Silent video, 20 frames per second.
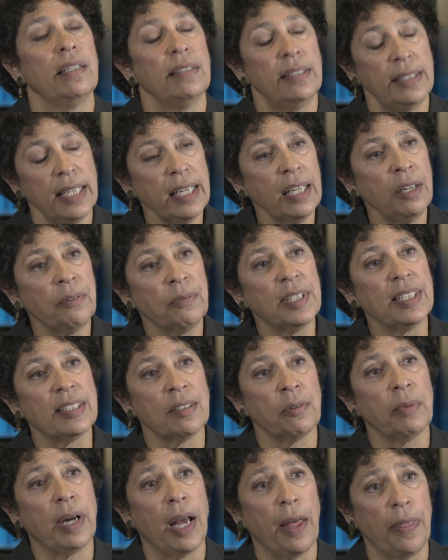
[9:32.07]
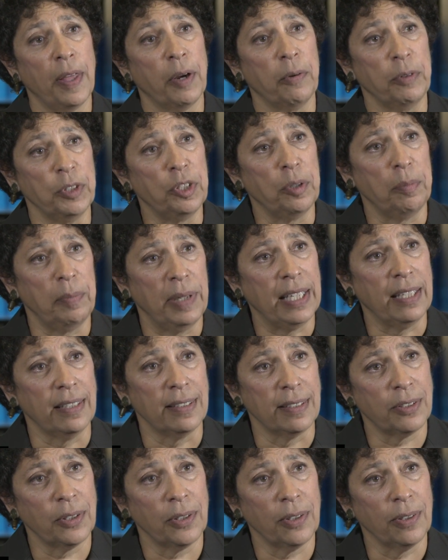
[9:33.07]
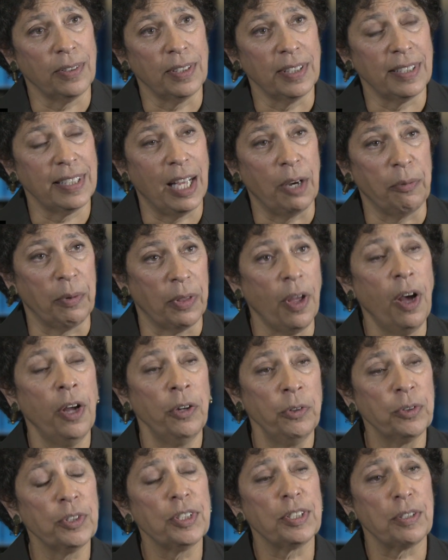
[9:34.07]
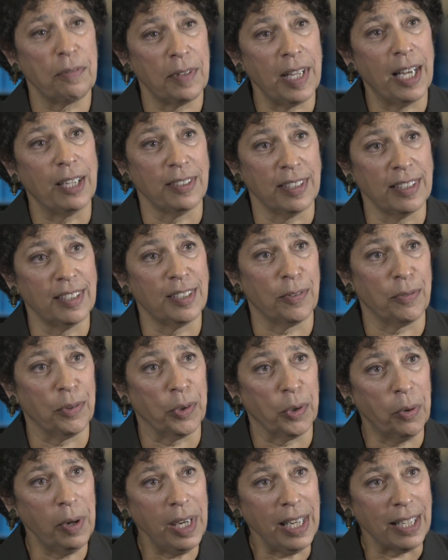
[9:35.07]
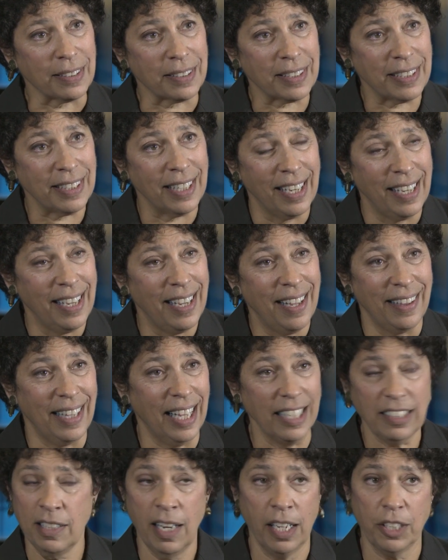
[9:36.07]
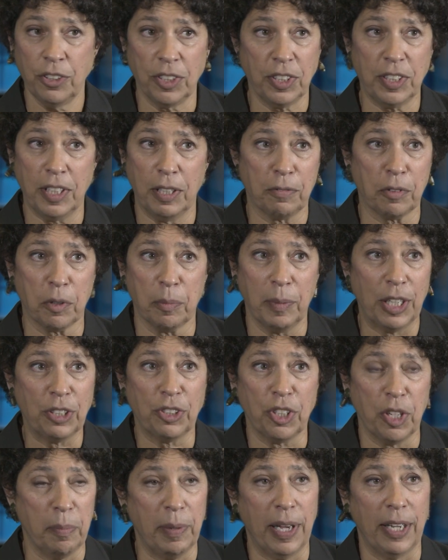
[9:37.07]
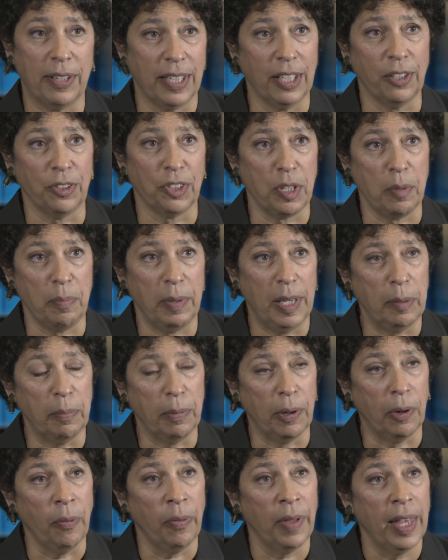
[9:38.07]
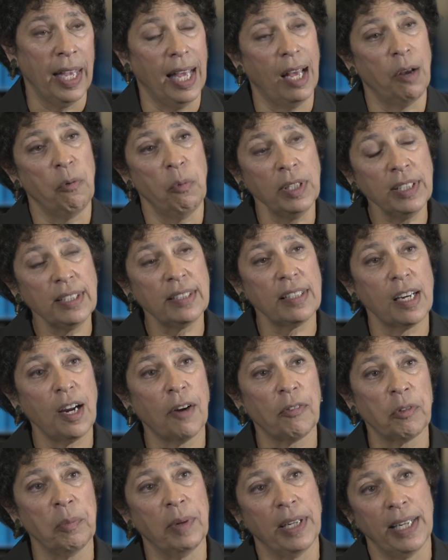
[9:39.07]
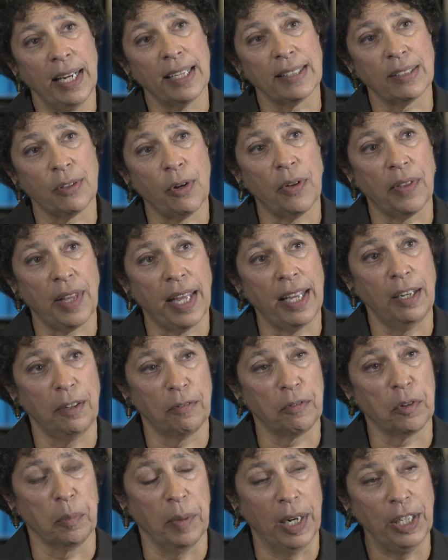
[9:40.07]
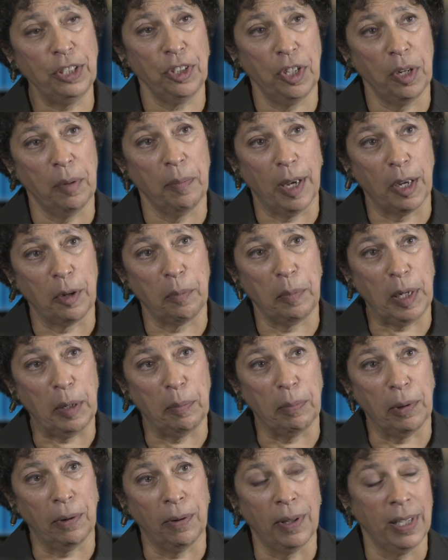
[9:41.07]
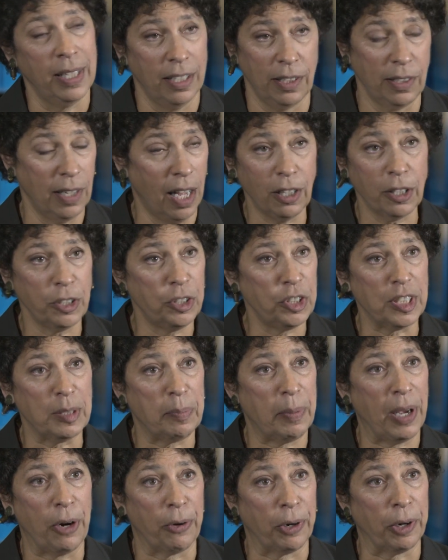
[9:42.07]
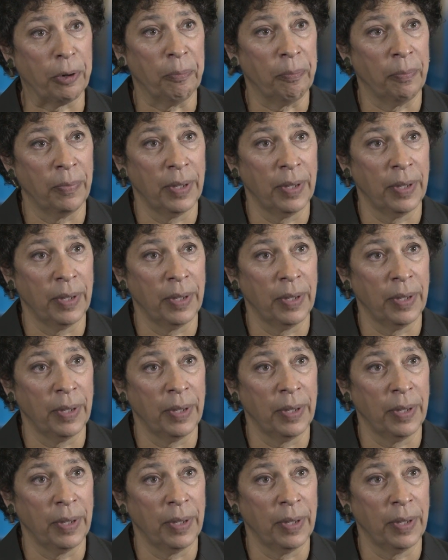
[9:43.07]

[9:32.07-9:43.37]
Second reason why I think we should be concerned is that with hundreds of thousands of requests, that's not just information about guilty people. And once the government has all that information about people, knowledge is power